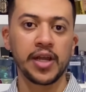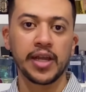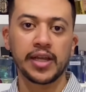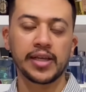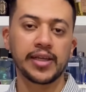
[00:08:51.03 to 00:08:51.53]

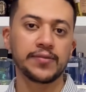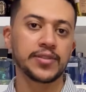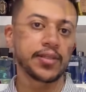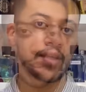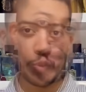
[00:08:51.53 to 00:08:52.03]
can give
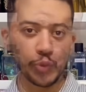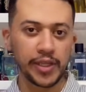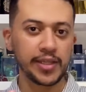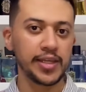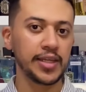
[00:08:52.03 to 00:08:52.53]
a
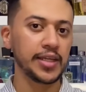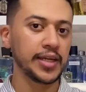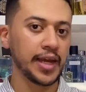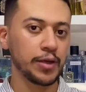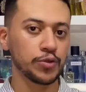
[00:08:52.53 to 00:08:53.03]
sweety
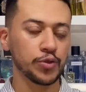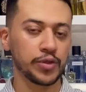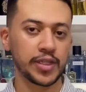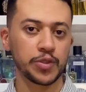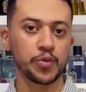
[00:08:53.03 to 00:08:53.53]
nouns or
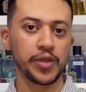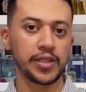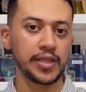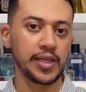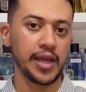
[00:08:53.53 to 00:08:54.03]
a
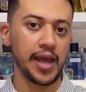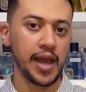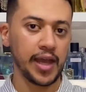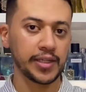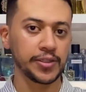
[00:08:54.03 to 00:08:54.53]
sweety
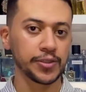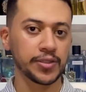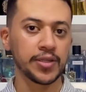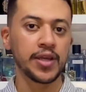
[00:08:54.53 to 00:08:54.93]
acrid.